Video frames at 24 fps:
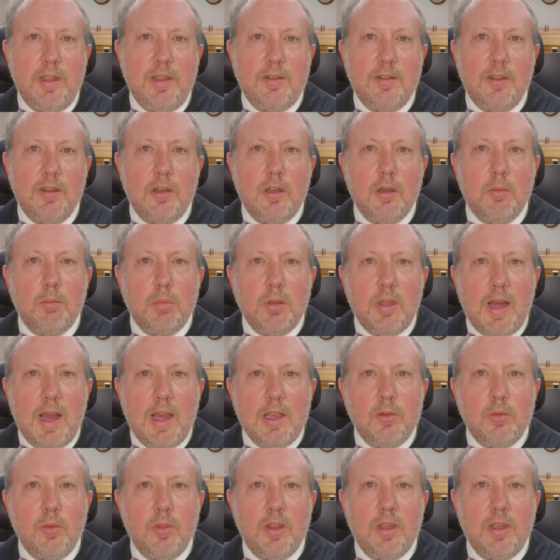dates and
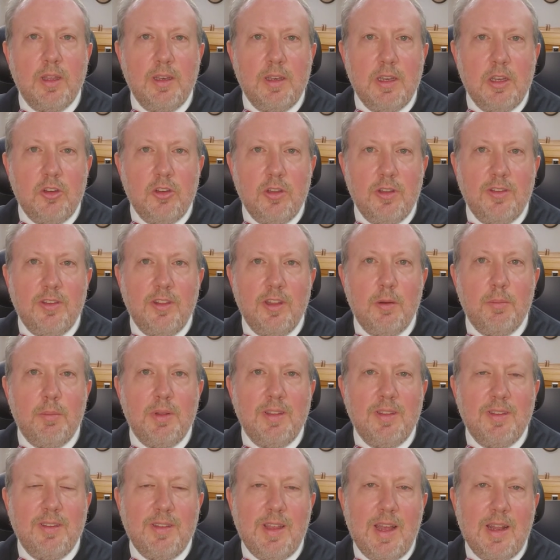complies with the conditions that have
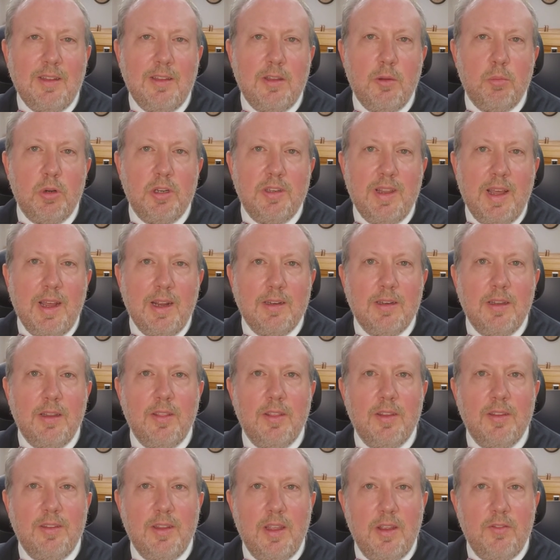been set to protect
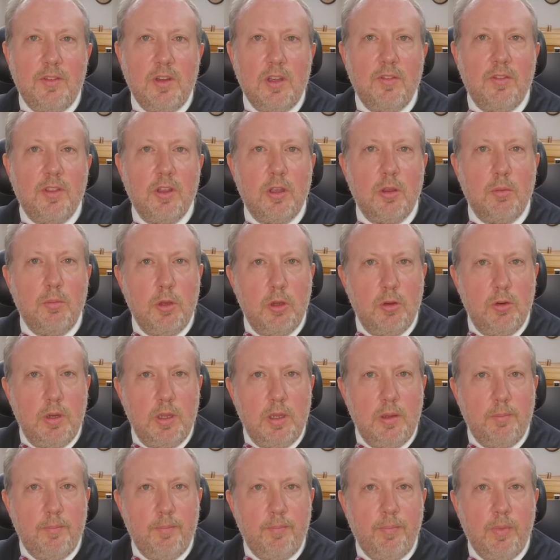the safety of the
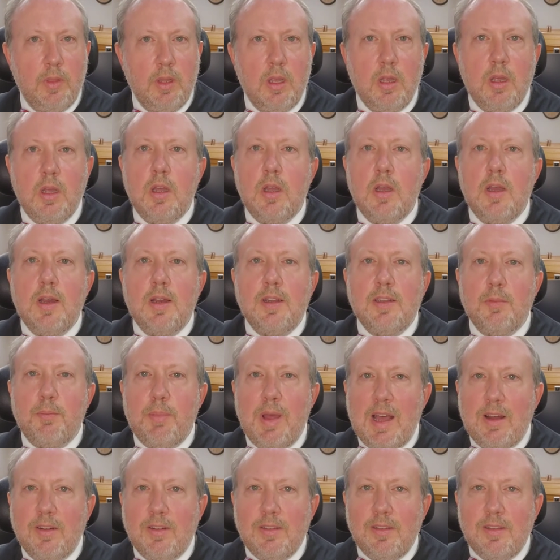community. To
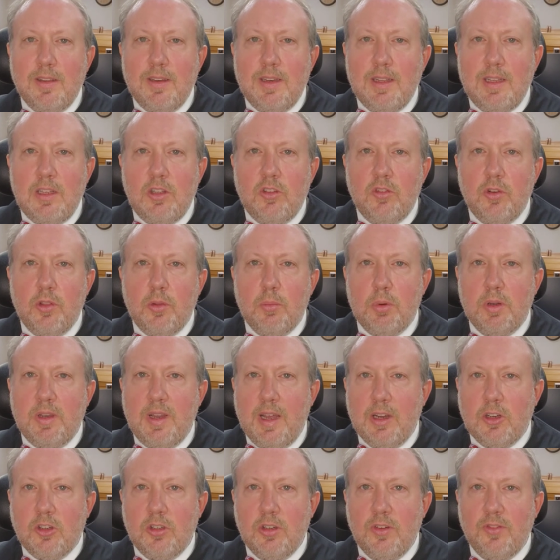balance the needs for the
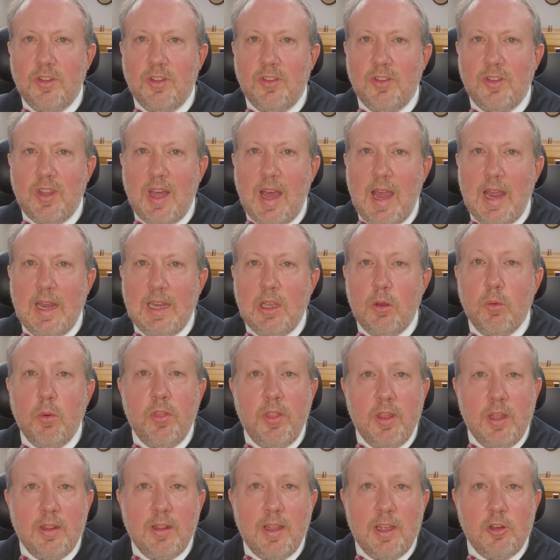protection of society with
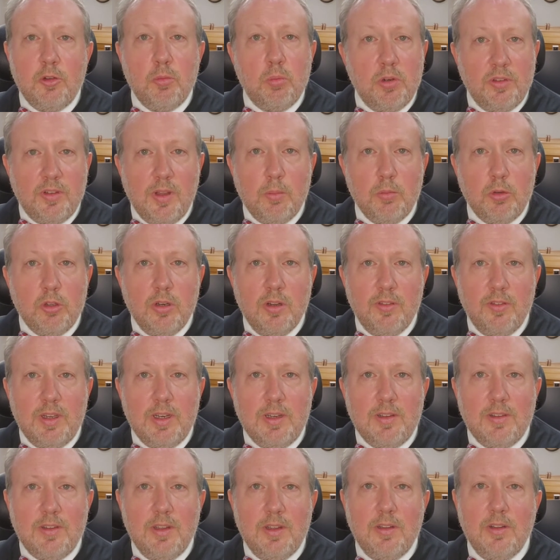the alleged presumption of
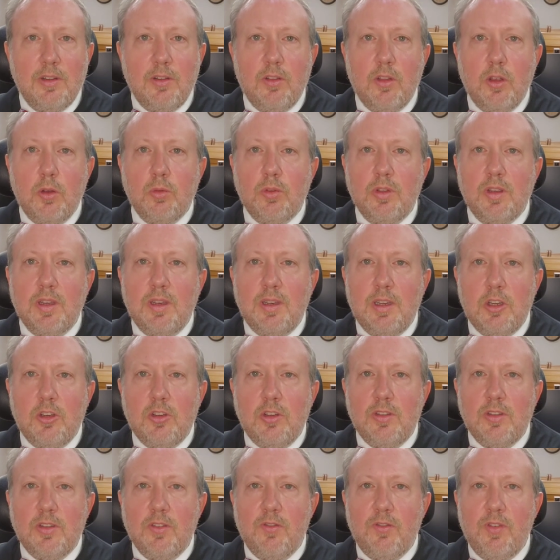innocence, those
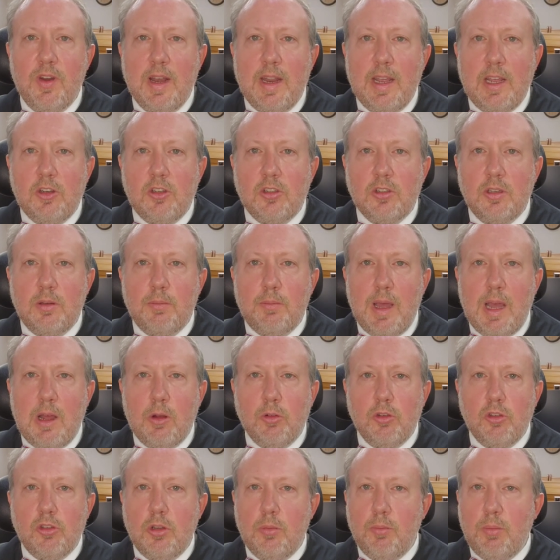conditions and financial
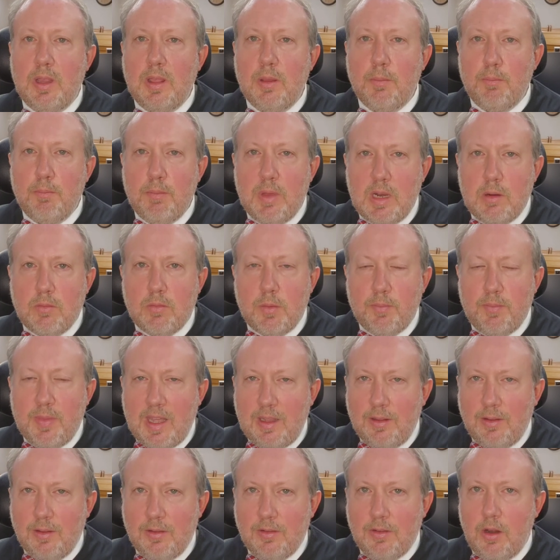amounts should be the minimum
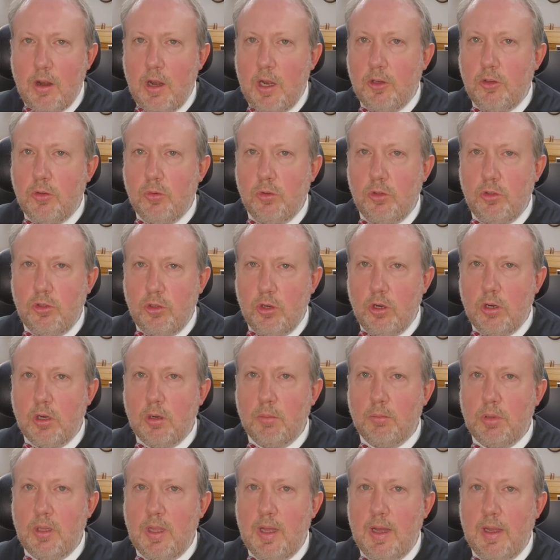necessary to ensure
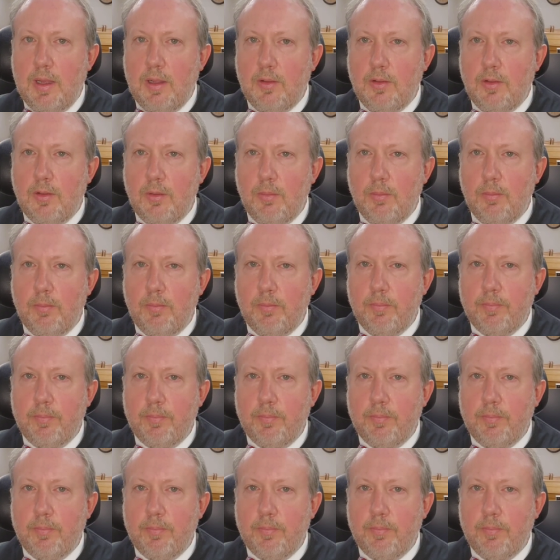compliance.